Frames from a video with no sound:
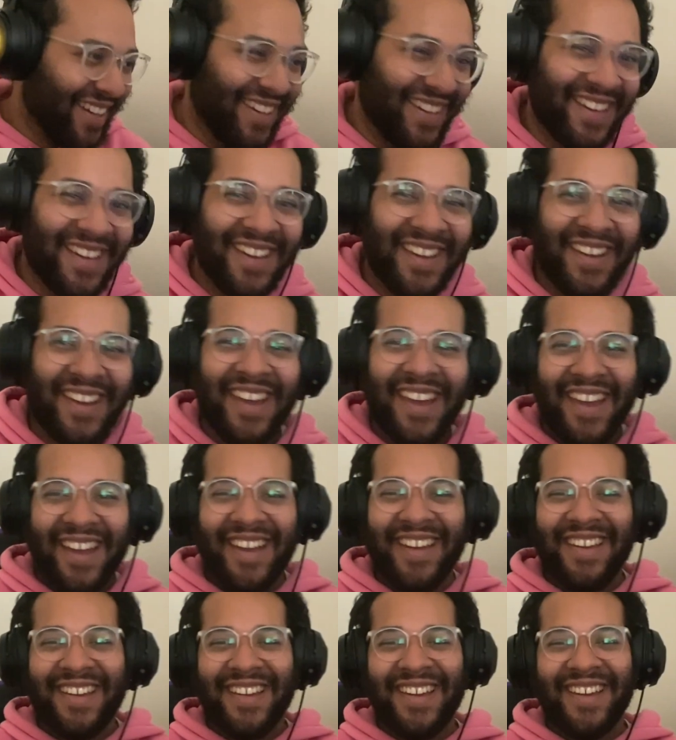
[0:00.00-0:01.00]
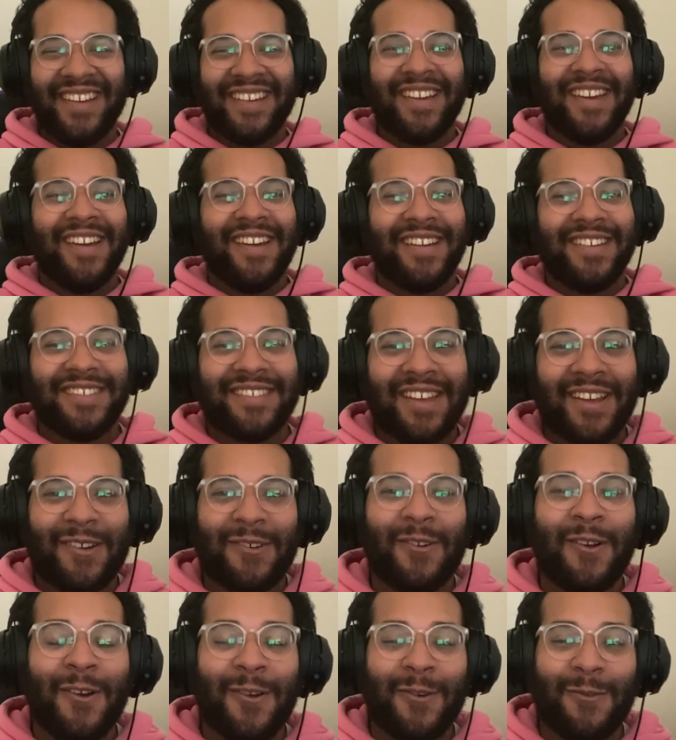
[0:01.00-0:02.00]
He's like,
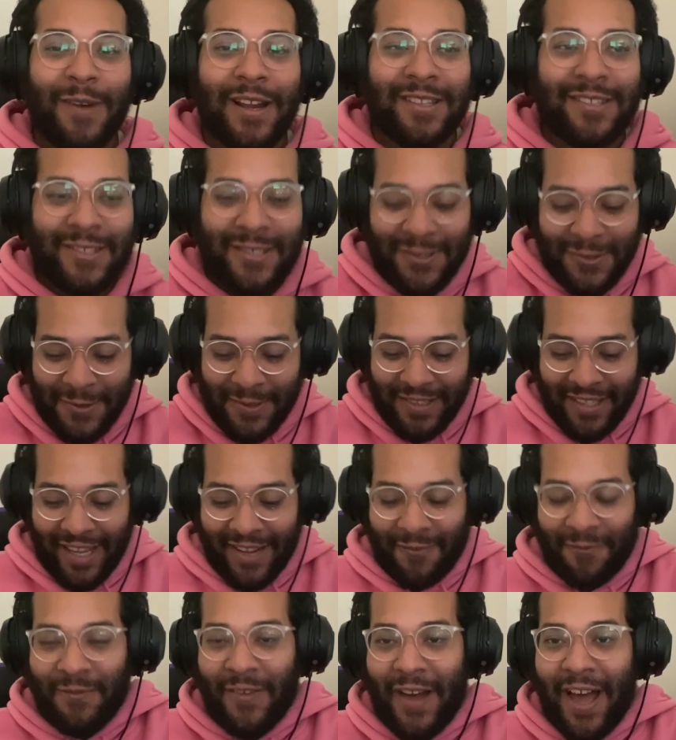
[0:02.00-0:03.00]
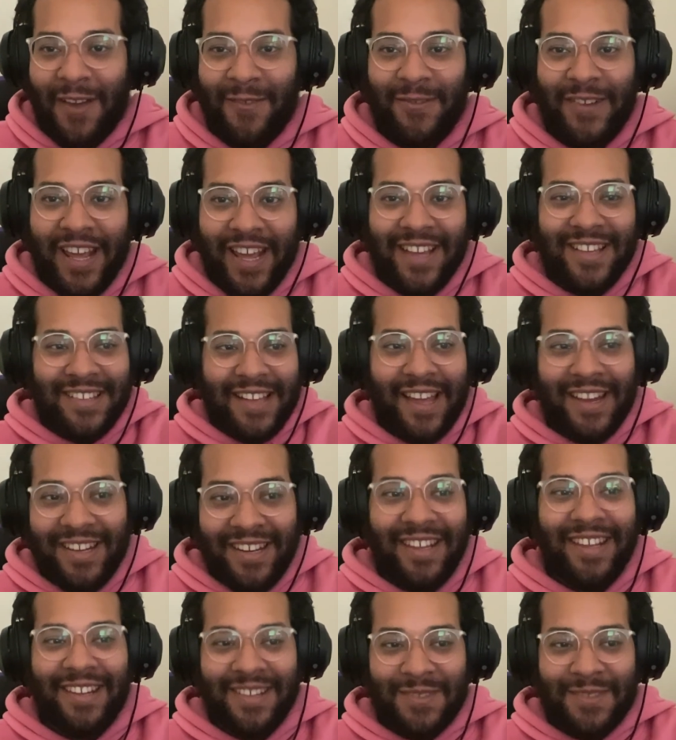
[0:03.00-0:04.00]
rent's due in like five days. I
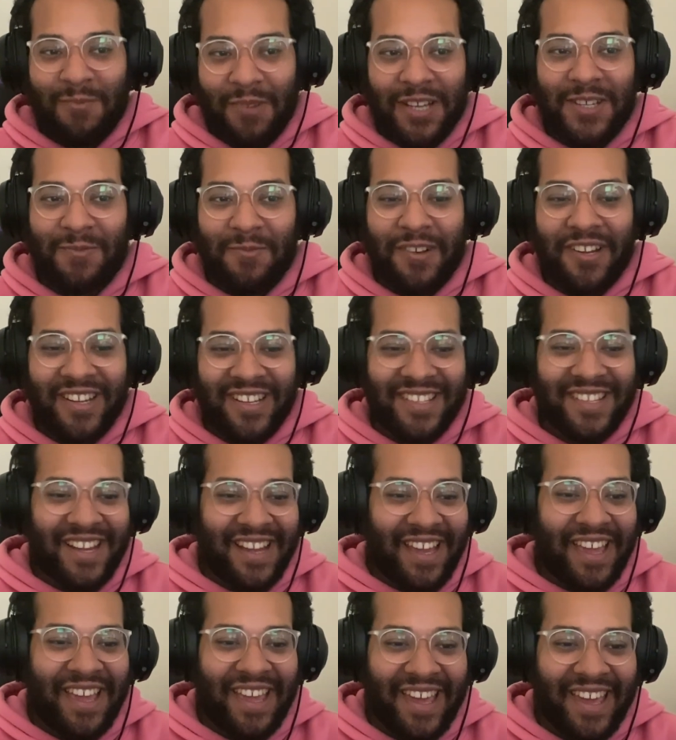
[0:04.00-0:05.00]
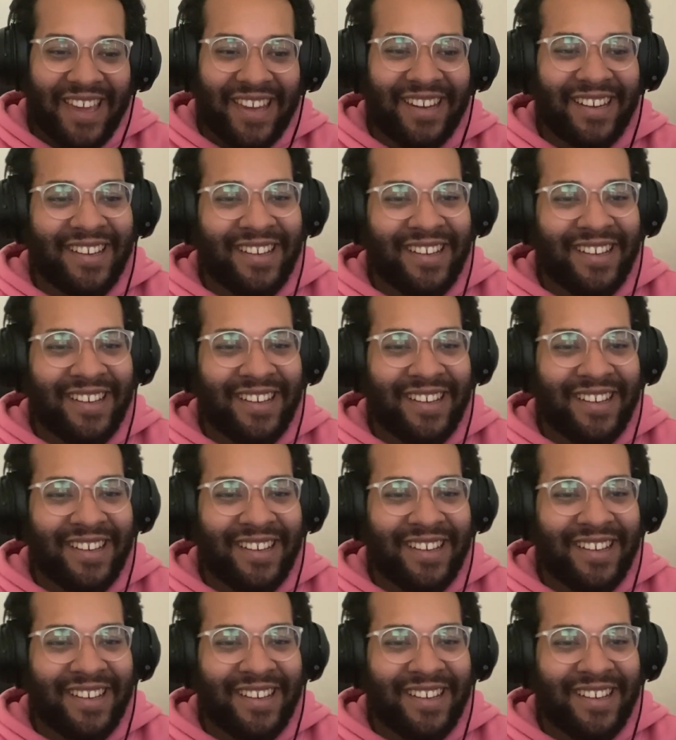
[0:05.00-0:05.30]
need as much money as I can get.